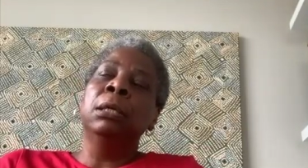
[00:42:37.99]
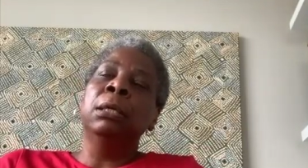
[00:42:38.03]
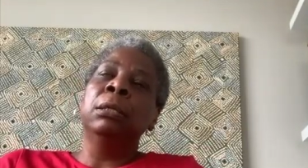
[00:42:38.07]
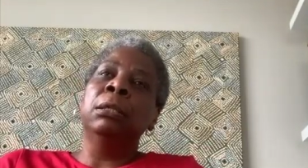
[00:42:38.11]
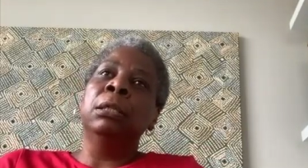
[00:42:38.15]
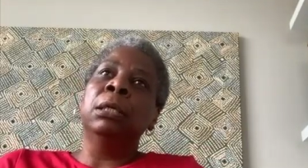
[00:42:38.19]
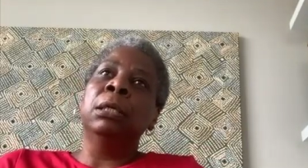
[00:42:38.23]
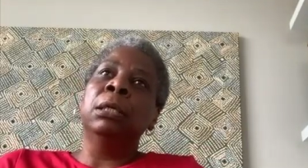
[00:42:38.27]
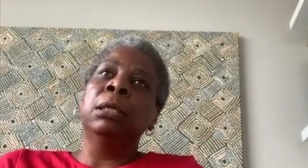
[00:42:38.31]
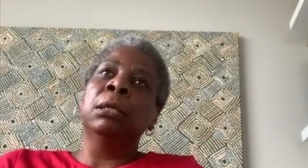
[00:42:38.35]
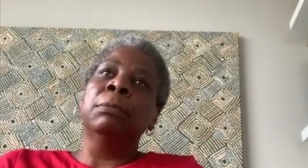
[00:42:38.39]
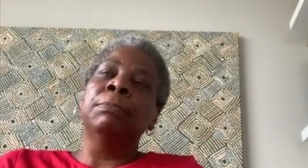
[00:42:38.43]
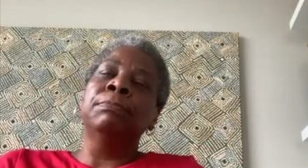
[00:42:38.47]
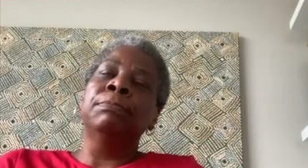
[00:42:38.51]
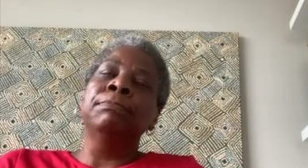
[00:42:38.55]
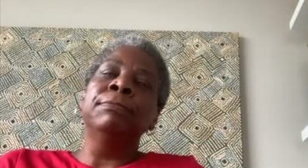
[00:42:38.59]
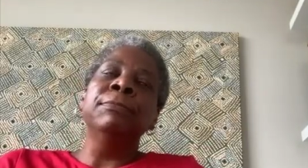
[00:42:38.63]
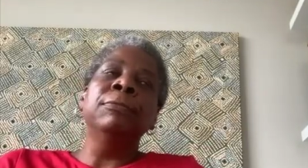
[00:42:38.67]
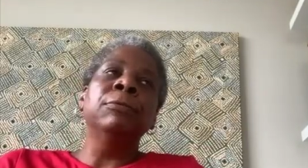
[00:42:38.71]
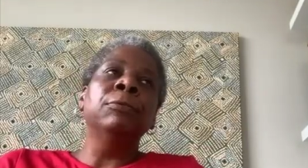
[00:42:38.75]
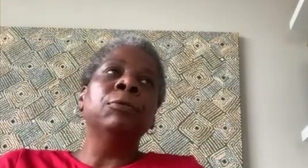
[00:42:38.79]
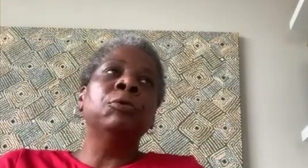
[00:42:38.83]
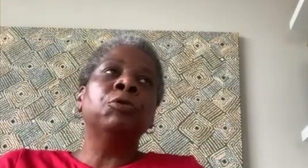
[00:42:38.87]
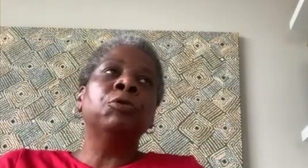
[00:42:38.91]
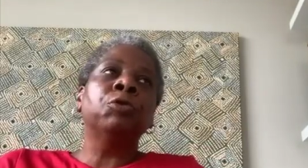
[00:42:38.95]
the
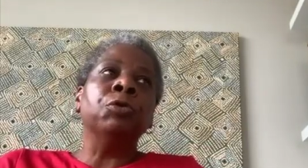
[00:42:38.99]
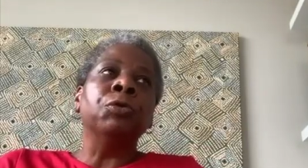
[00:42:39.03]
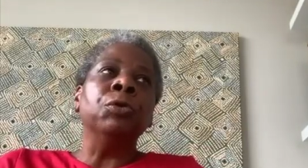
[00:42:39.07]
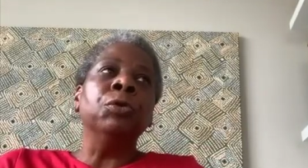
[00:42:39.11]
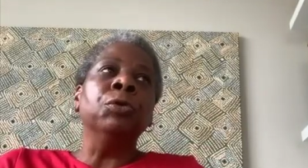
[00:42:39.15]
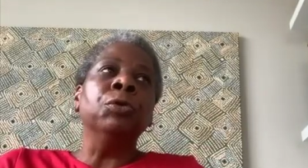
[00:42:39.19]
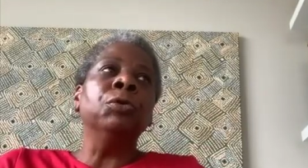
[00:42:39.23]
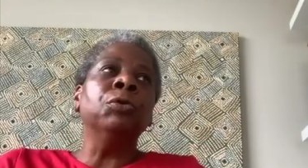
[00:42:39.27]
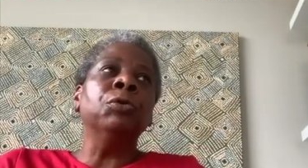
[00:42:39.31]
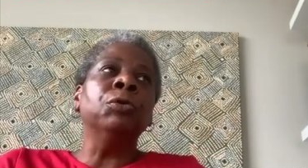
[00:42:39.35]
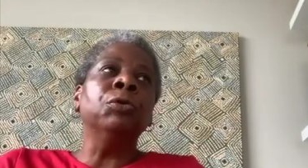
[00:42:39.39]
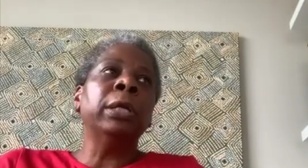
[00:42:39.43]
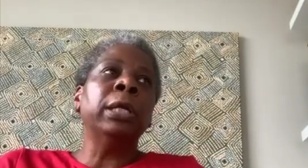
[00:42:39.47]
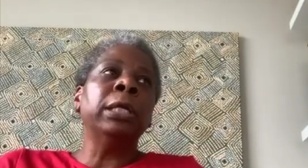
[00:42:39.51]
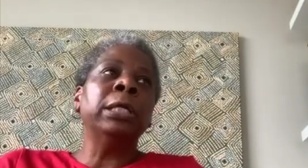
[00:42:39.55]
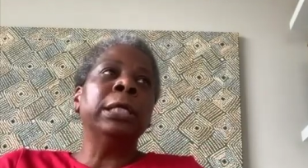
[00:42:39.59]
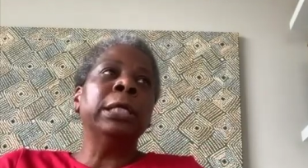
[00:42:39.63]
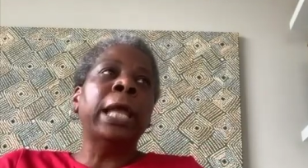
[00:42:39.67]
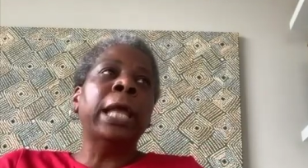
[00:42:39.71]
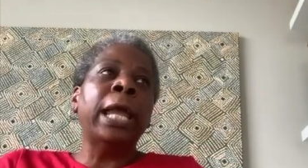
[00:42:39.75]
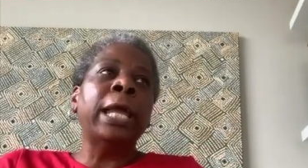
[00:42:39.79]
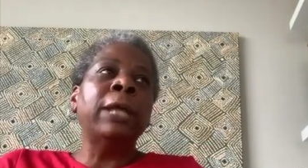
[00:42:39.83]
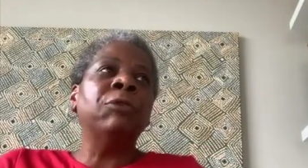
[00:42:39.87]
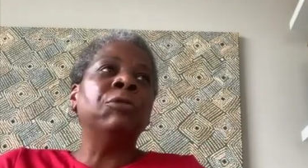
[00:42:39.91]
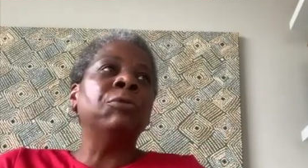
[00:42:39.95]
true
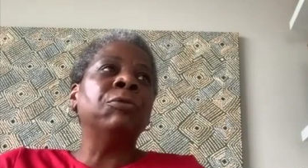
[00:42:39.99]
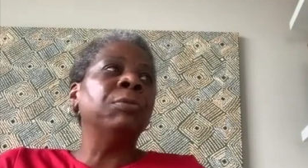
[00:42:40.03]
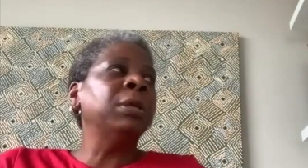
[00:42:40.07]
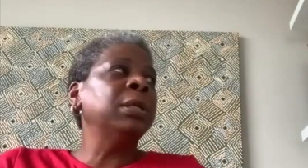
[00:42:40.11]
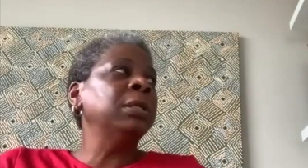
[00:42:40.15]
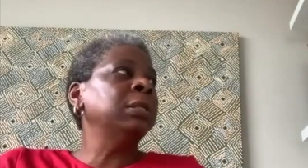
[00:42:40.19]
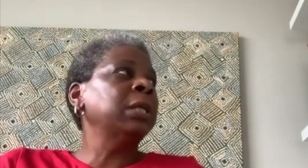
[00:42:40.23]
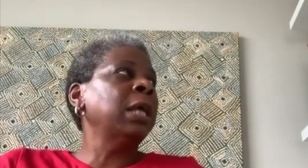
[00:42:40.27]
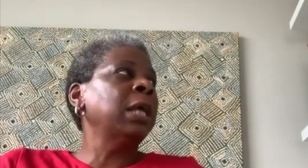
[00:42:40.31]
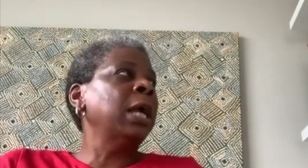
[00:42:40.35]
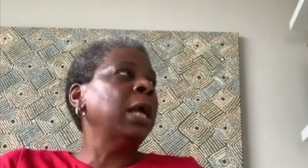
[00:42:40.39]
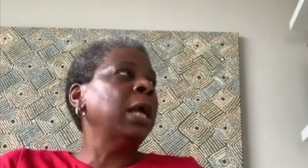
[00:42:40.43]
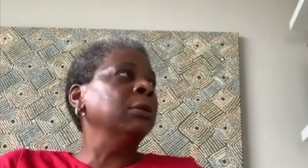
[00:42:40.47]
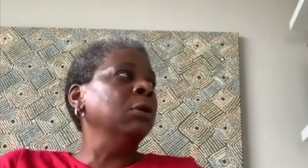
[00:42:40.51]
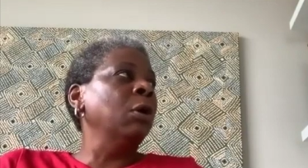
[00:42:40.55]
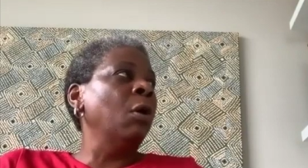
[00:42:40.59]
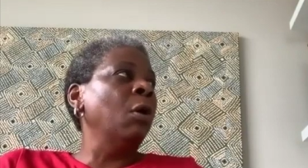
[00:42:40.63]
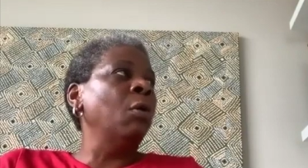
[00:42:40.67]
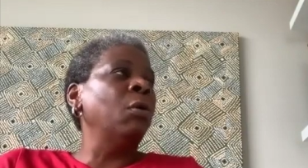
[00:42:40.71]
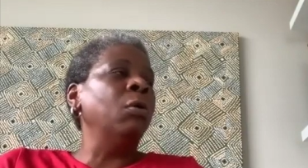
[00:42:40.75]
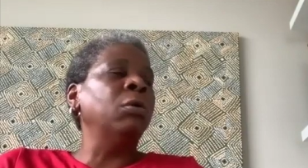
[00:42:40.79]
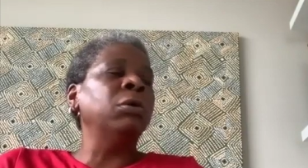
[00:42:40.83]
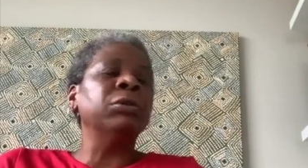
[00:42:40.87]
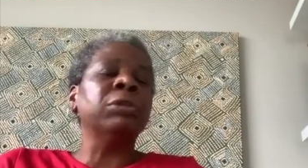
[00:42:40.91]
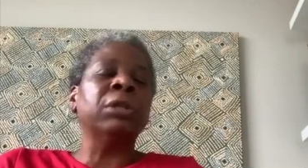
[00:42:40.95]
engagement and
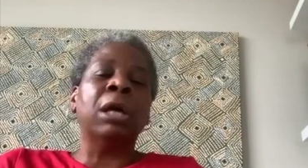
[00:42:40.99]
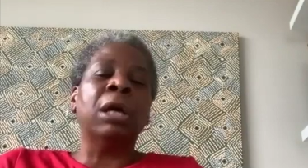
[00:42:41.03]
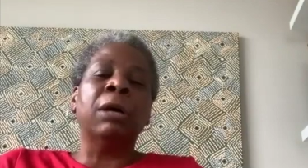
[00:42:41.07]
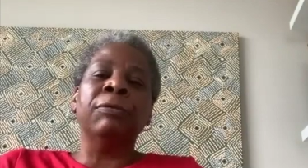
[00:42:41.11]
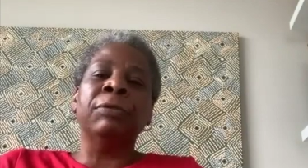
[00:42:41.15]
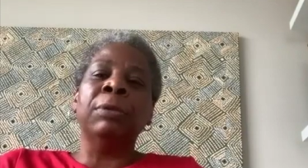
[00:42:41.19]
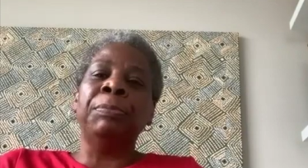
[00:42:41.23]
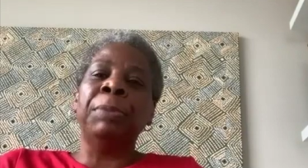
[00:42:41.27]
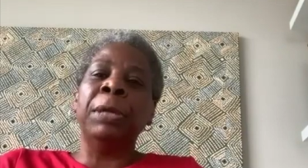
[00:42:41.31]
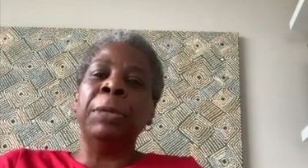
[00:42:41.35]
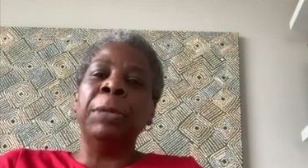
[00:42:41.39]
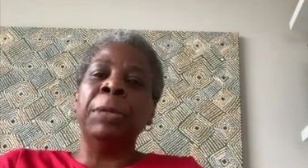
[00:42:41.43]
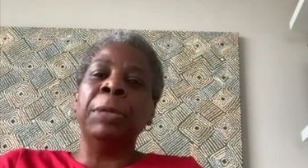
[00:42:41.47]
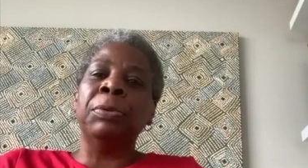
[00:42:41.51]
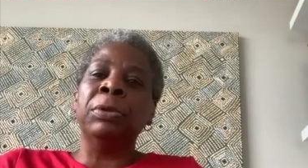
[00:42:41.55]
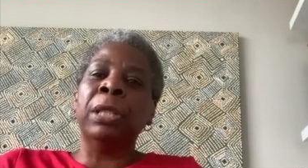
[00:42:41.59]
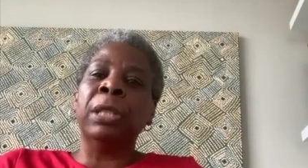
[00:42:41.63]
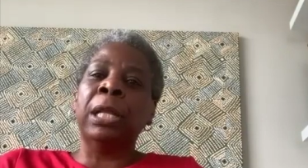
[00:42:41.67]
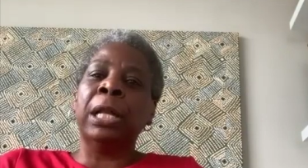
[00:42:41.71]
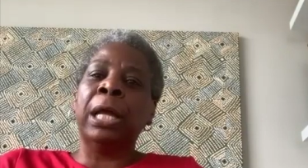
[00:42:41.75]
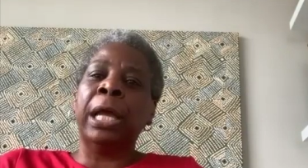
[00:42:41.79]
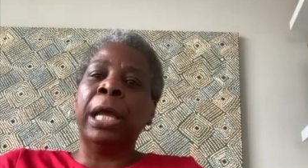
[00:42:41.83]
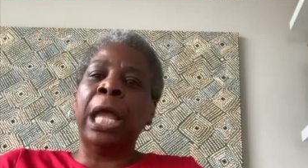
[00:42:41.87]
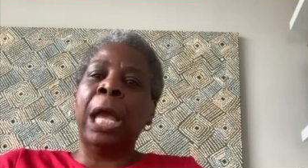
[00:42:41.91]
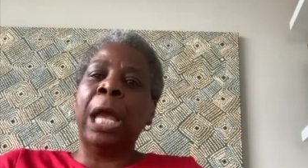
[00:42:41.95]
goals of the people
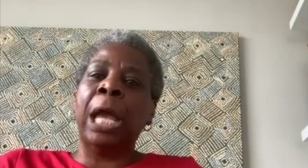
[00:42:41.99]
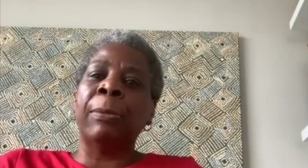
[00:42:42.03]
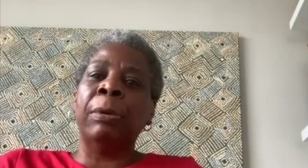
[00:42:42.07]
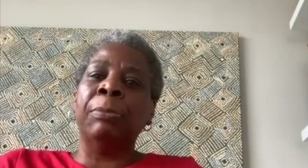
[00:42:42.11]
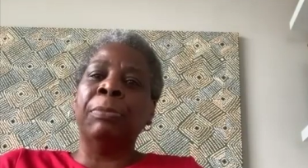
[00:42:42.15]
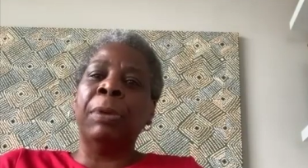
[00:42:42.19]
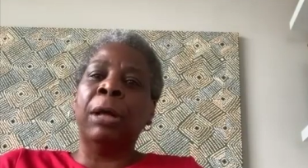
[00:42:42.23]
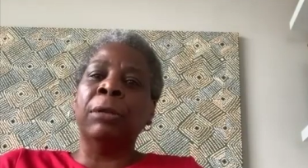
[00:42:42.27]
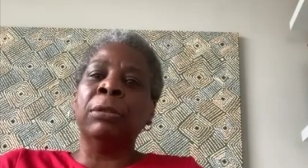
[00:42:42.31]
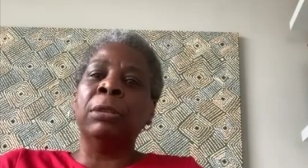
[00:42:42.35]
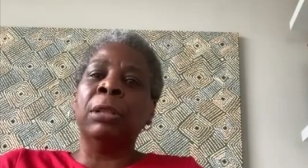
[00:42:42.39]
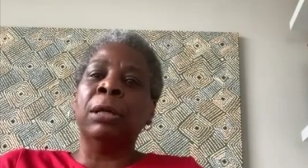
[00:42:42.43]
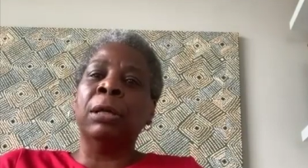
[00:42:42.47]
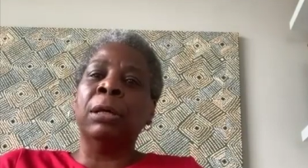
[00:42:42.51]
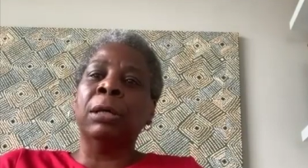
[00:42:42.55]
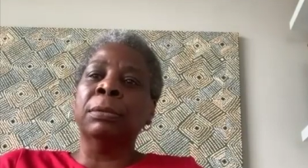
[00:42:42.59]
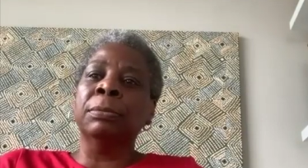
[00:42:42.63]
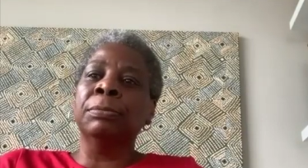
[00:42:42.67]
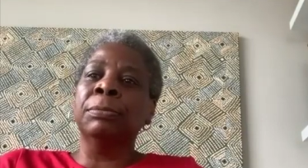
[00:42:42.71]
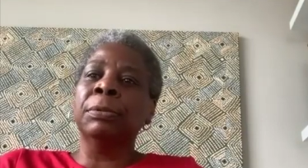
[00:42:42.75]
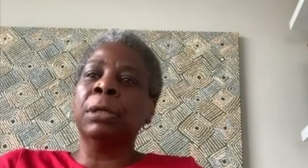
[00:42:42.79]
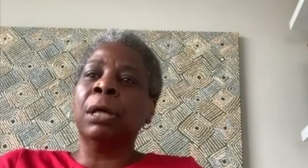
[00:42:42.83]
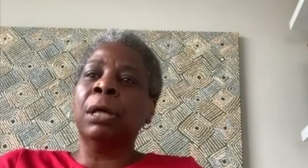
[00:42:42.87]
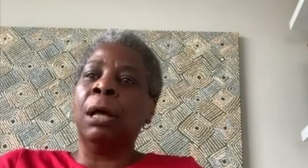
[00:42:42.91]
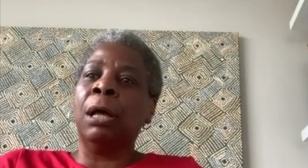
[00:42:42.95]
than I am about the
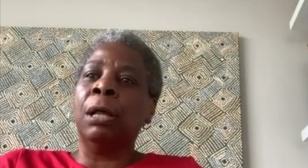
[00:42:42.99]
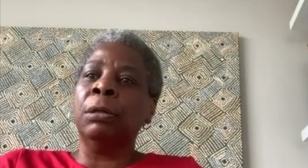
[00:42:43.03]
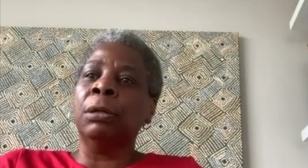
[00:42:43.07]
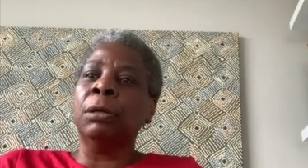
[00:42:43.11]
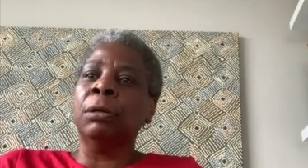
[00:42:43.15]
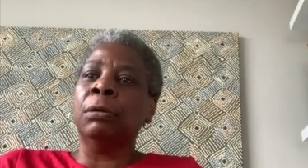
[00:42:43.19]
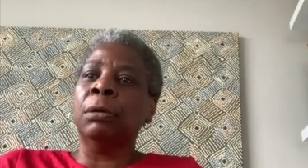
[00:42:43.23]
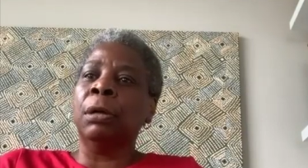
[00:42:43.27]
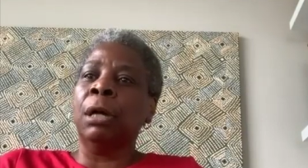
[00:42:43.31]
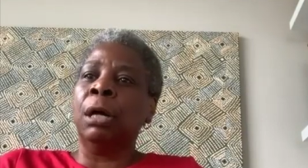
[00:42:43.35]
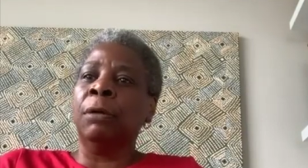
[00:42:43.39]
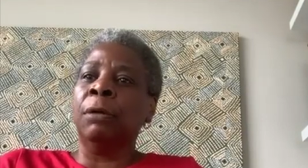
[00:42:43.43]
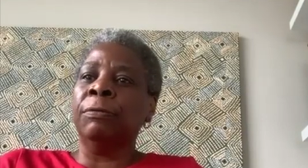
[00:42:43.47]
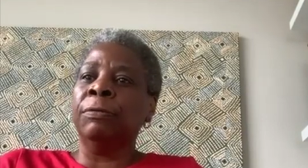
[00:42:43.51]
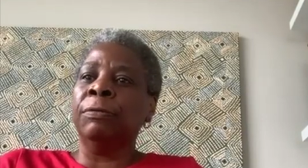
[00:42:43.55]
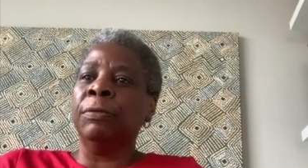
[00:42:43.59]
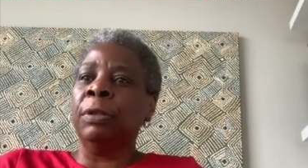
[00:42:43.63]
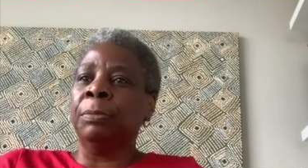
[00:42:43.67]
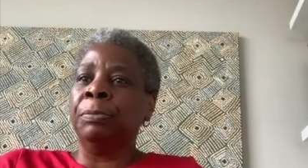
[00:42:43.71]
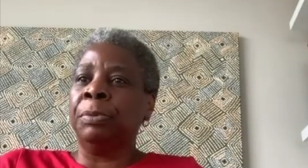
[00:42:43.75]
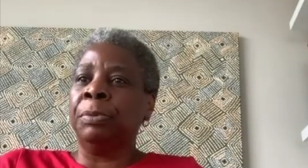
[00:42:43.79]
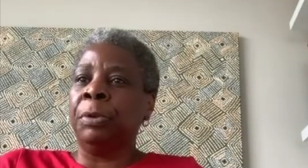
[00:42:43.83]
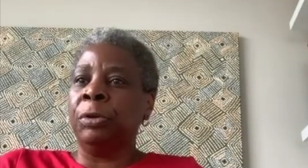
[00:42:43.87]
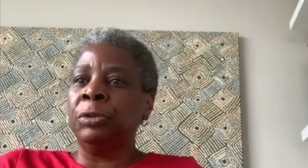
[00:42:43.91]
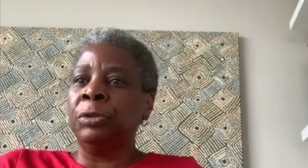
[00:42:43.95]
color of the
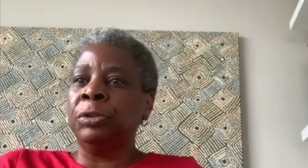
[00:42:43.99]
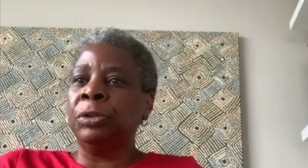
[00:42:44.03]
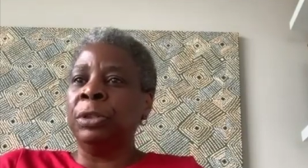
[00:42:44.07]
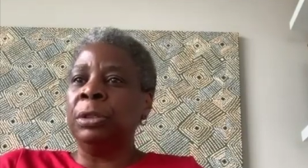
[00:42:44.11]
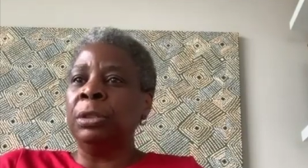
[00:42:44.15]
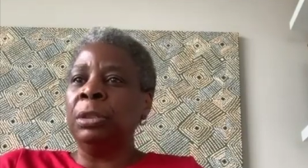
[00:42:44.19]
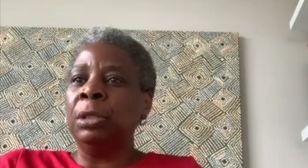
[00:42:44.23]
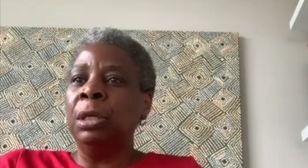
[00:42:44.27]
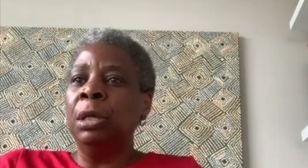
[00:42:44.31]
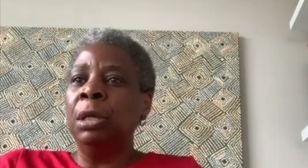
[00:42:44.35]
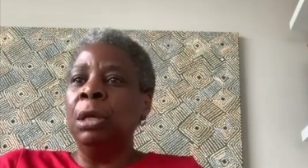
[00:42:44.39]
person.